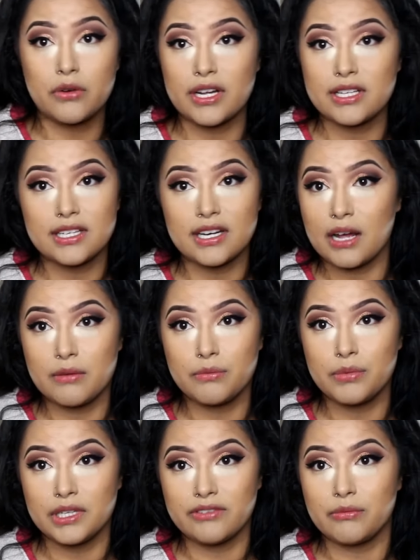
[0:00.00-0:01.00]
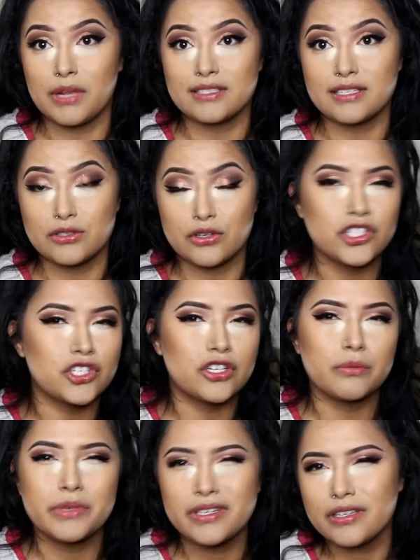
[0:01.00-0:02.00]
I mean, granted, I believe in plastic
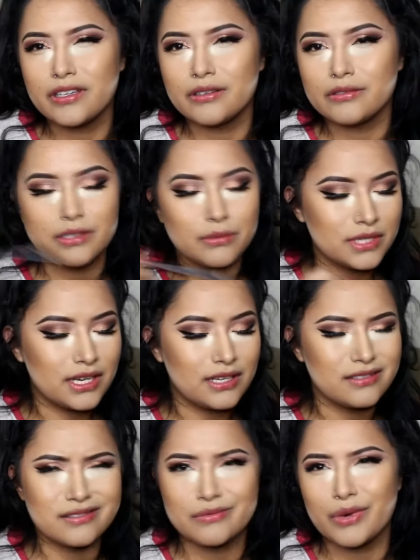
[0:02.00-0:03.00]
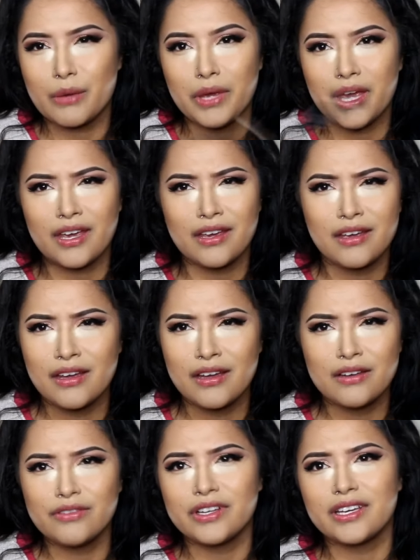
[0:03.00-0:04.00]
surgery, but you know, sometimes why
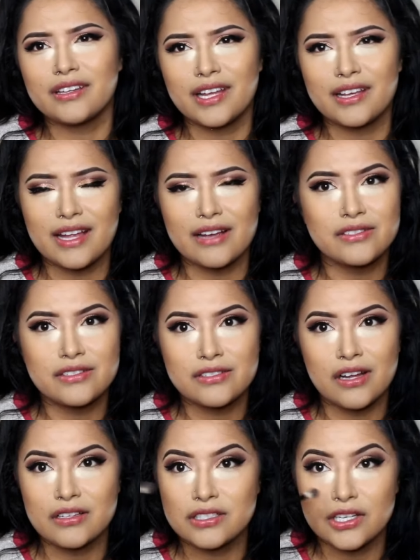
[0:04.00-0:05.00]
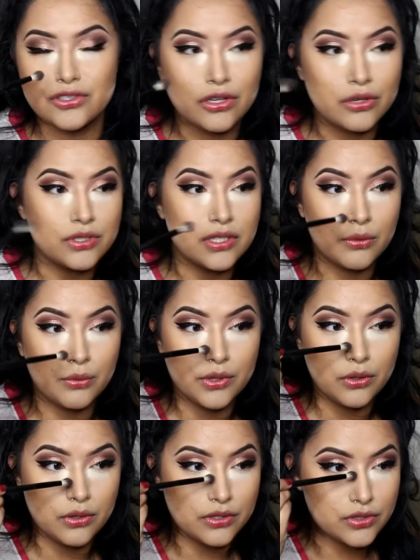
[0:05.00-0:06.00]
pay again like thousands of dollars to get your nose
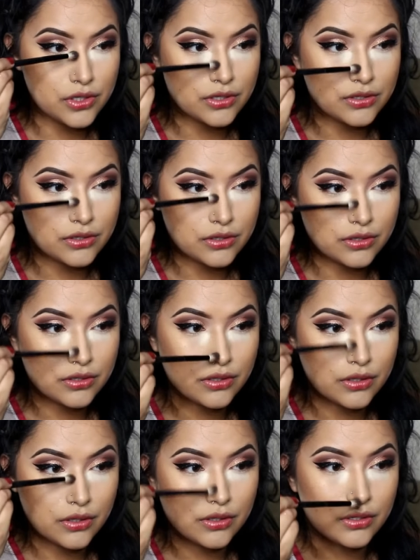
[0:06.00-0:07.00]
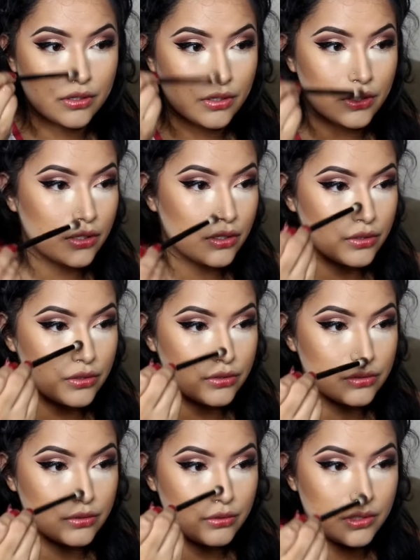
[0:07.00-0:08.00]
done when you can just
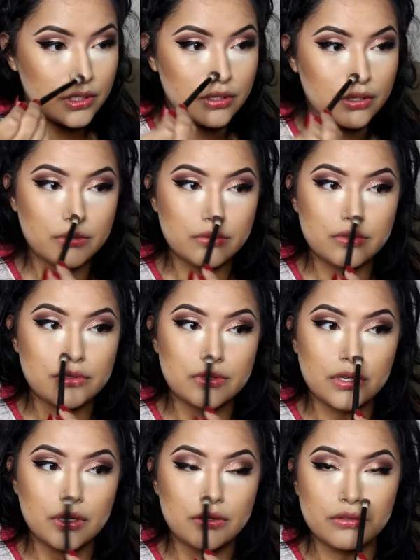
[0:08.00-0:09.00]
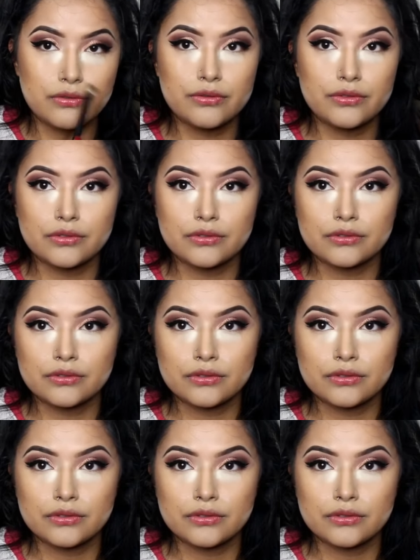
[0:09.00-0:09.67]
do it yourself.